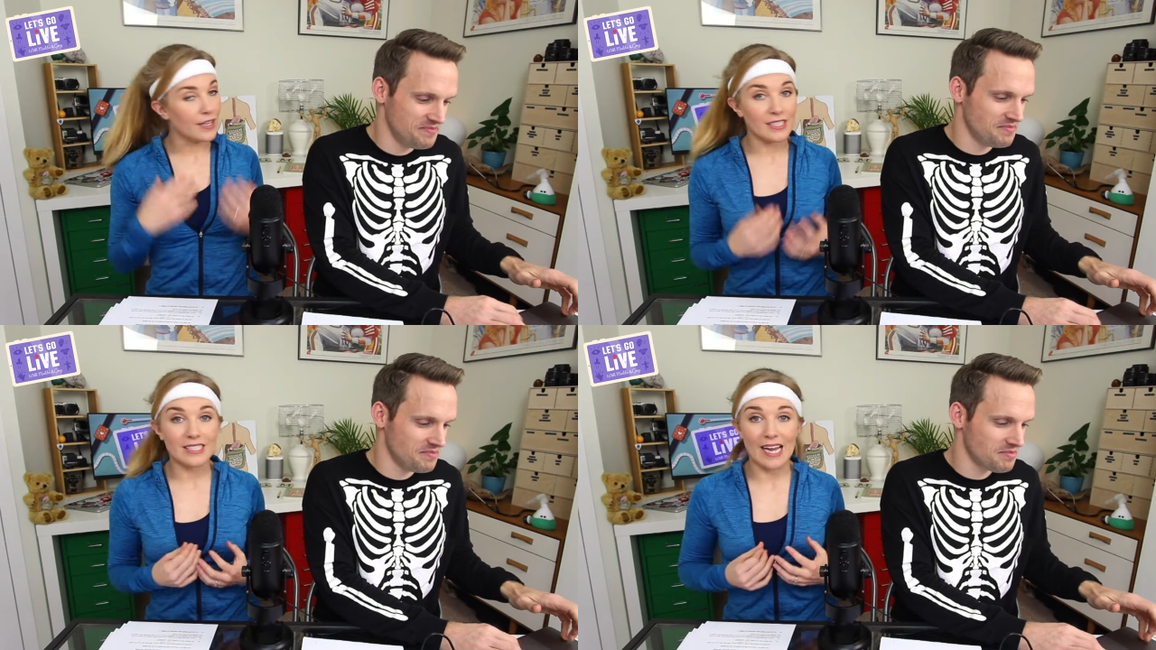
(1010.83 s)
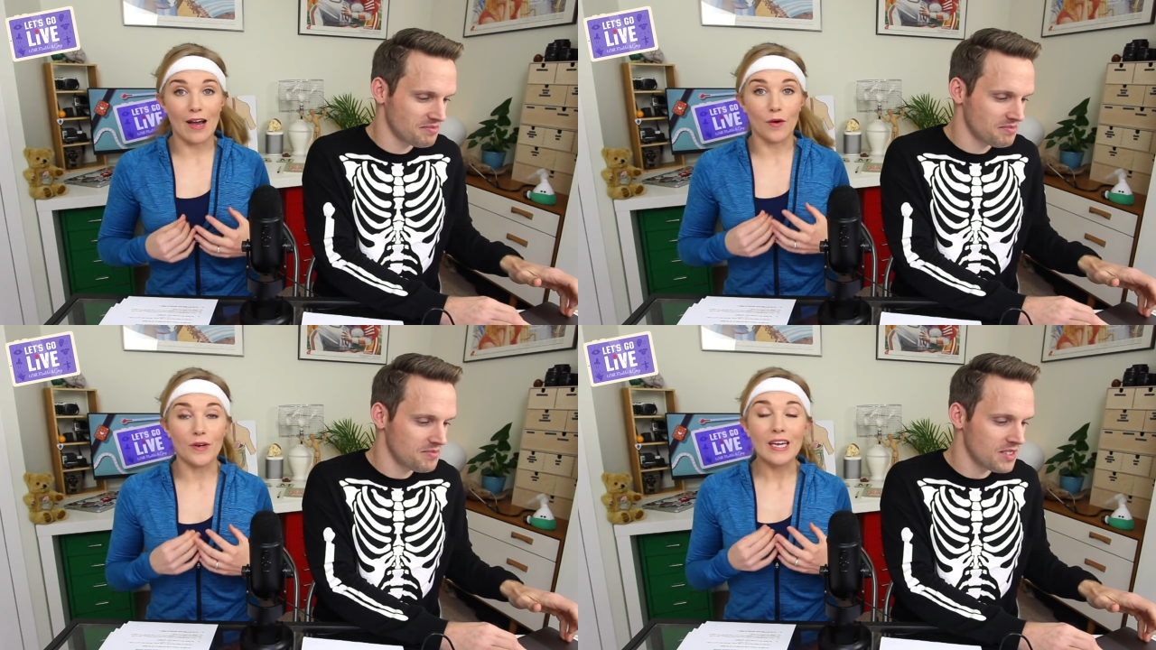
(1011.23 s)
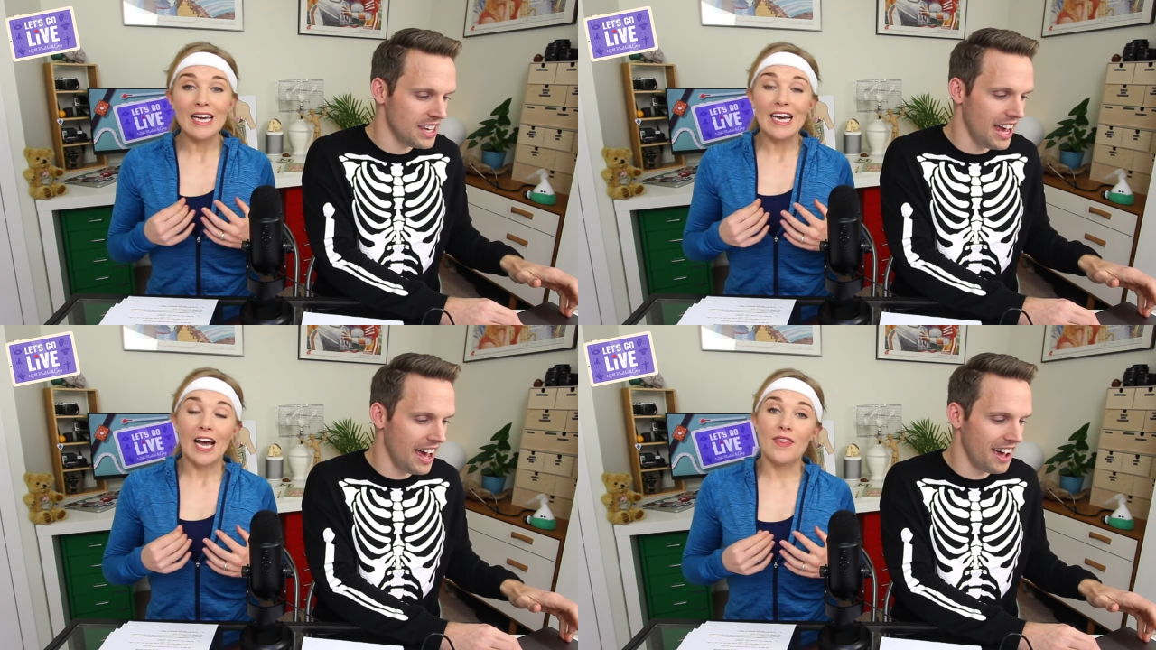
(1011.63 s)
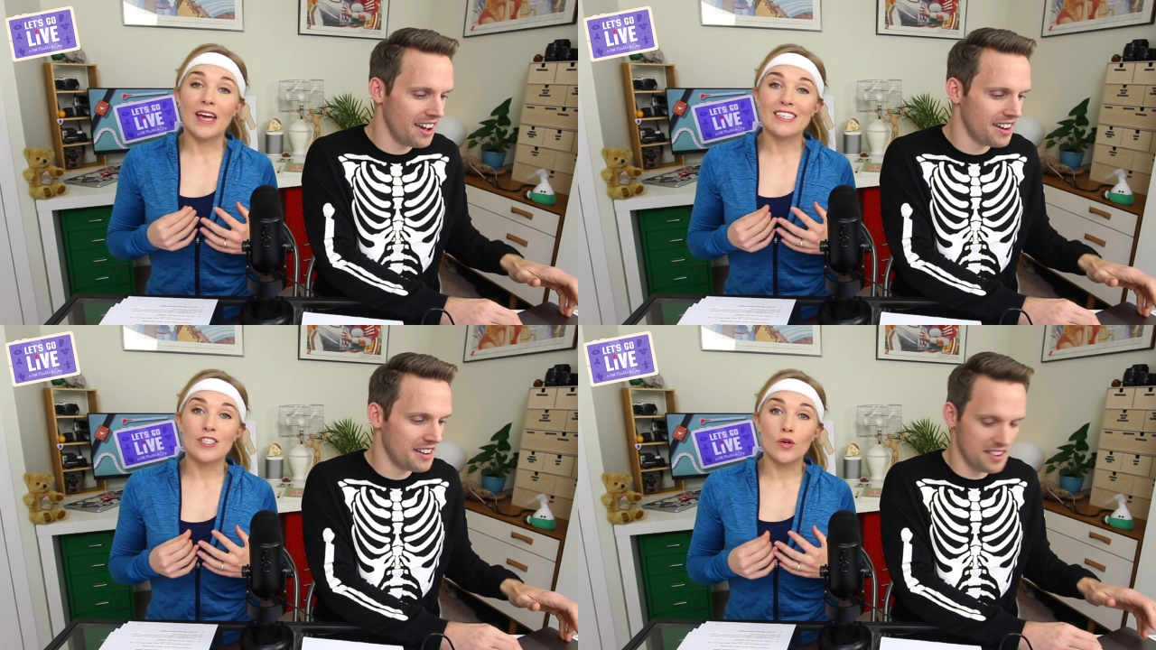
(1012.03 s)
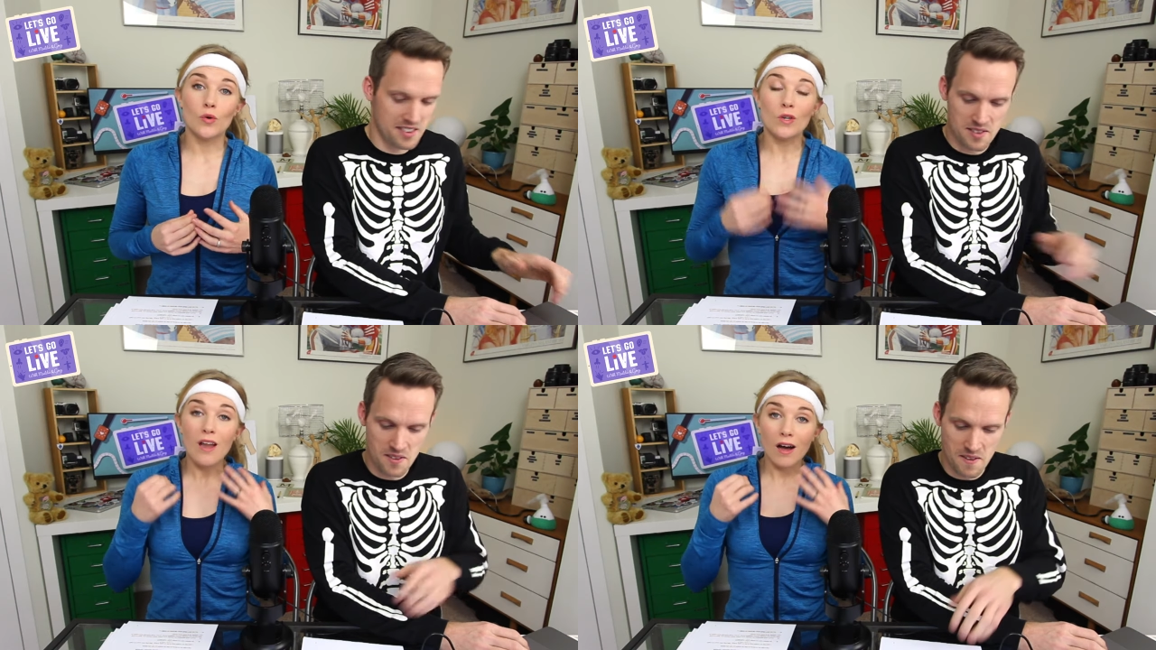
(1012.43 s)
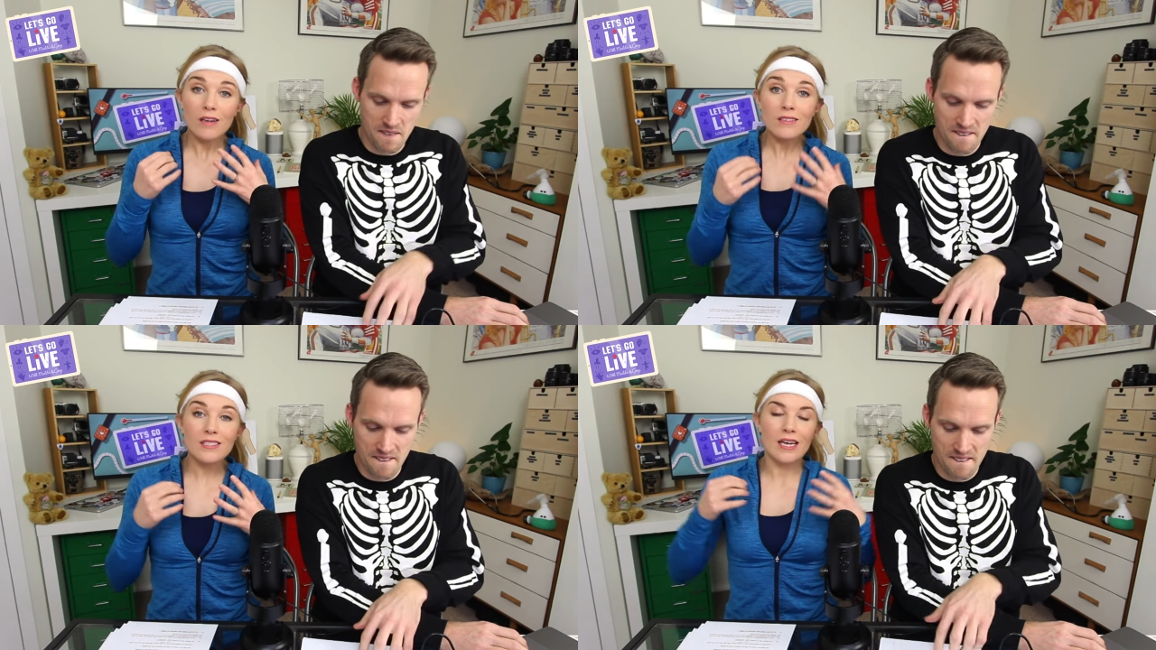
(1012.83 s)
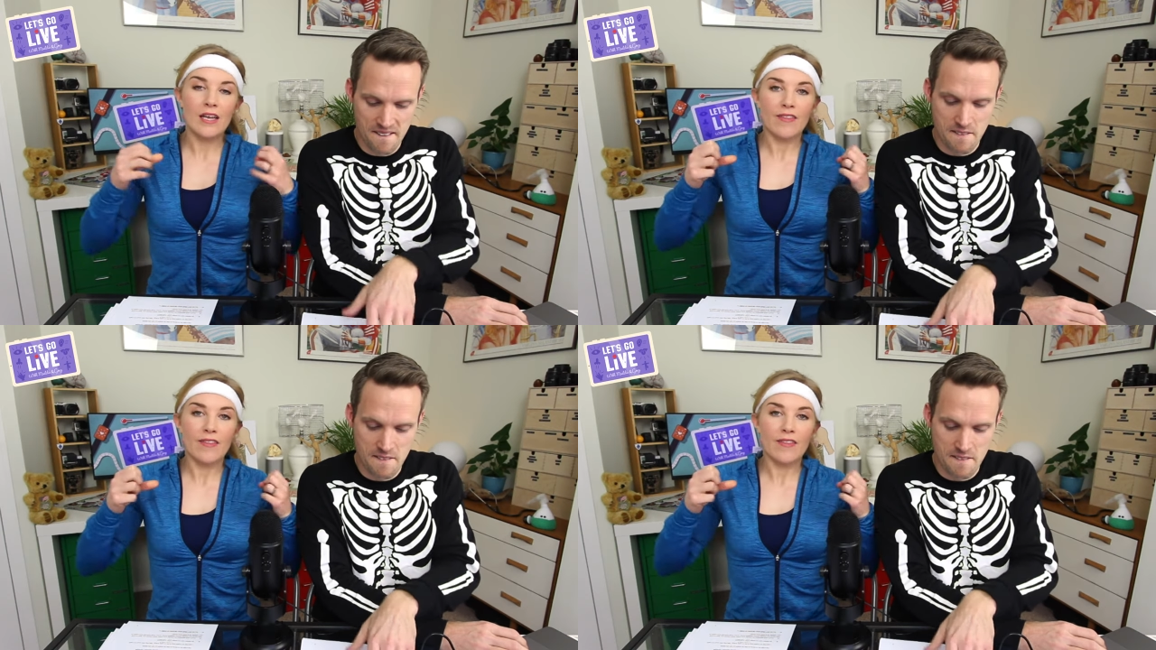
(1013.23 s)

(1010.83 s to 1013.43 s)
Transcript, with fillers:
Speaker 1: and down. Yeah. And that is your lungs.